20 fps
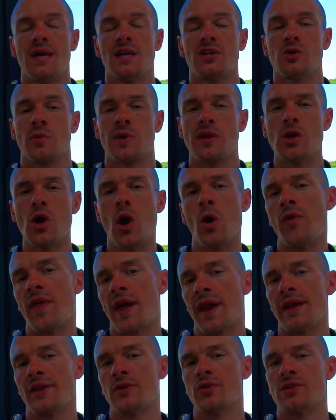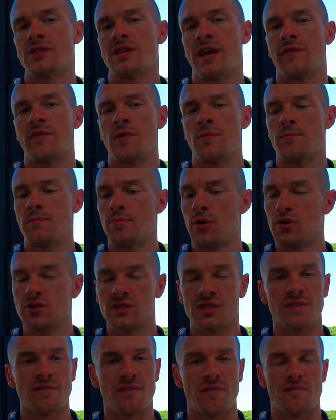So we know that it does have a
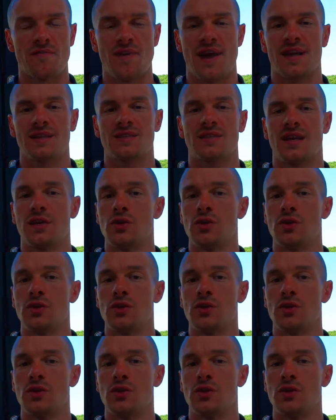positive effect.